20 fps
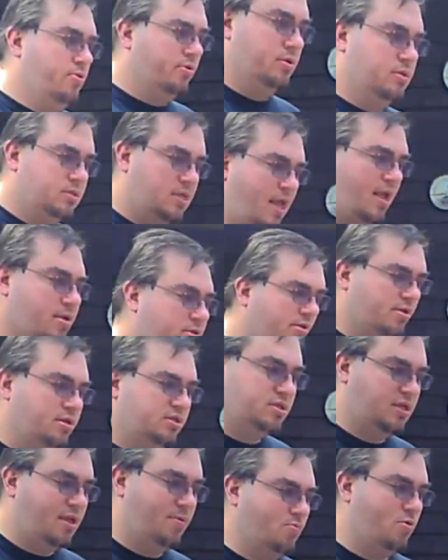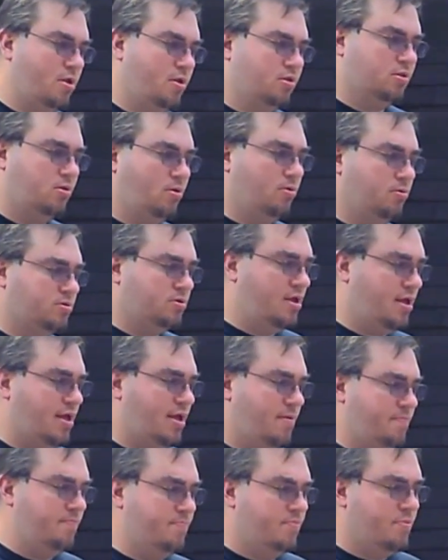do it exactly the same way. The third
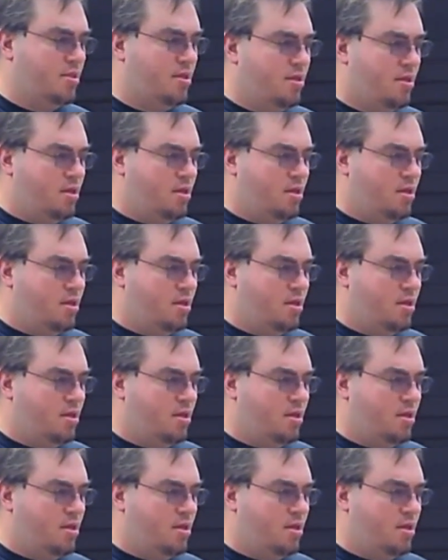time